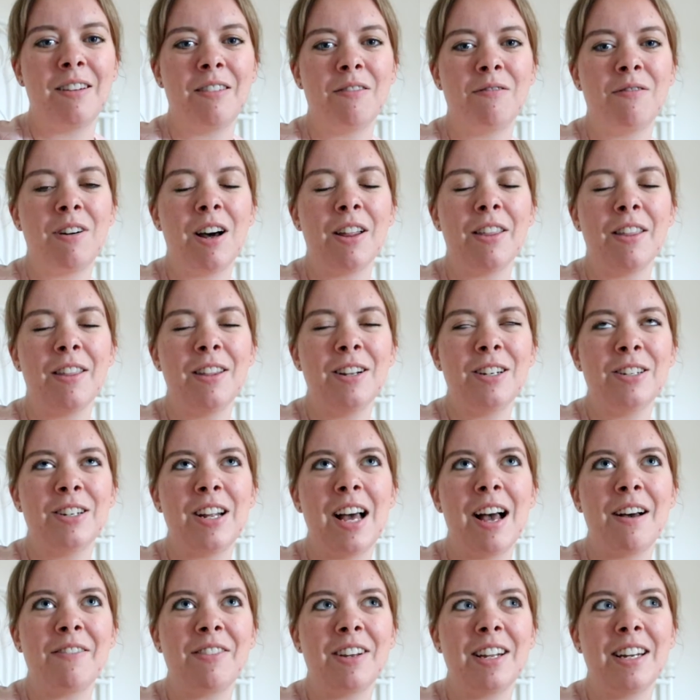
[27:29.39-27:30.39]
Rather than
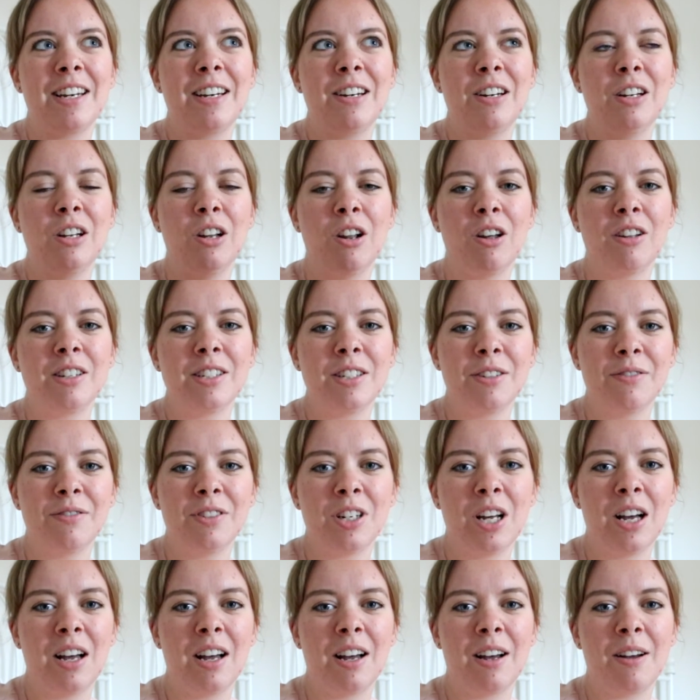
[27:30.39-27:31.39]
having lots of
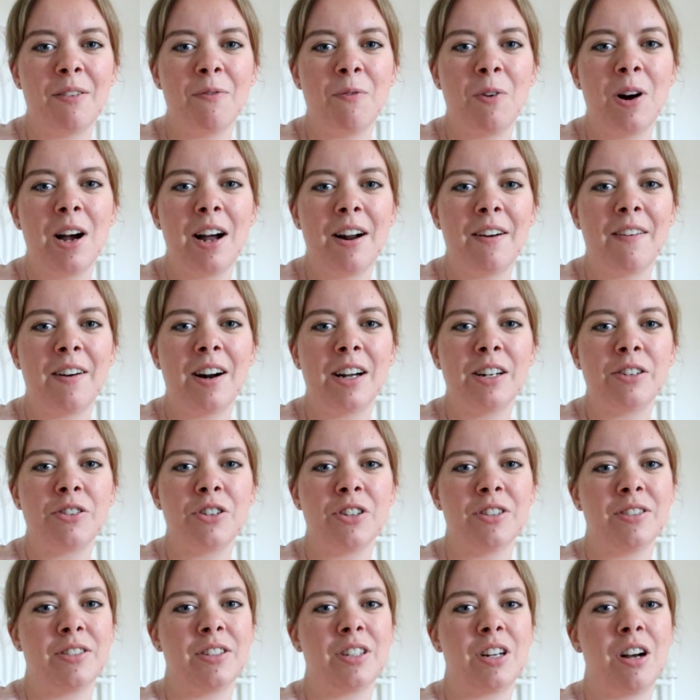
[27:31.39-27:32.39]
time where I
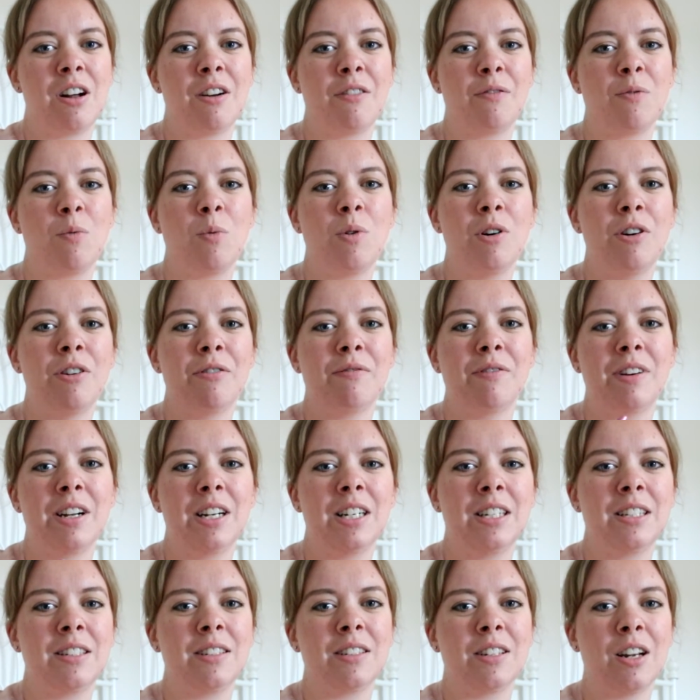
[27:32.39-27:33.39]
just kind of work
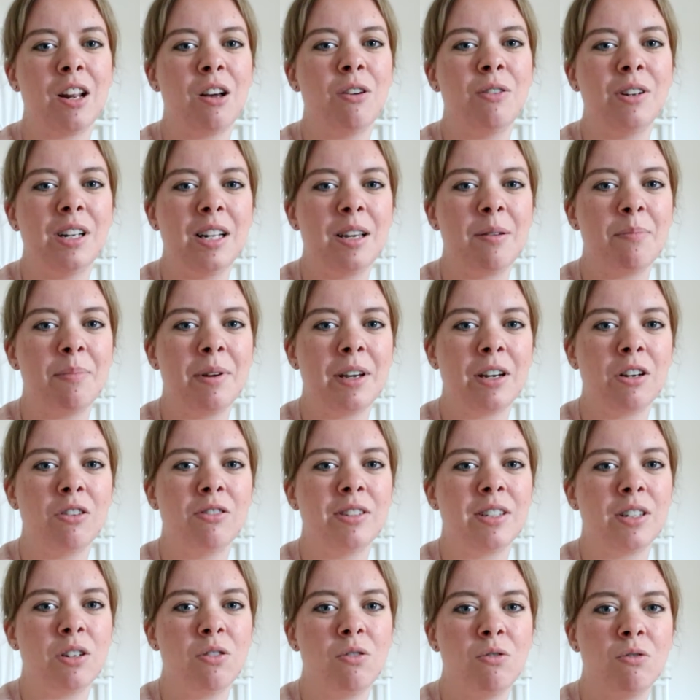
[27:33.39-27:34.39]
really slowly
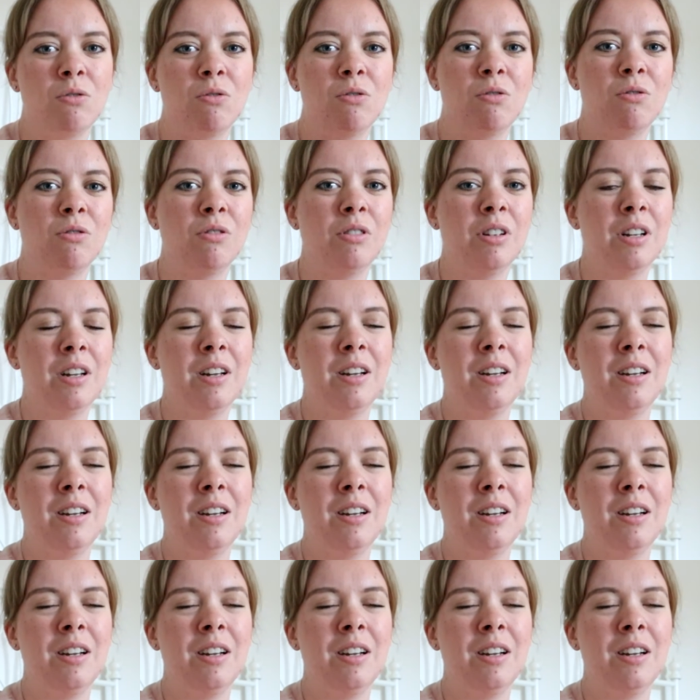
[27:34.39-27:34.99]
because it all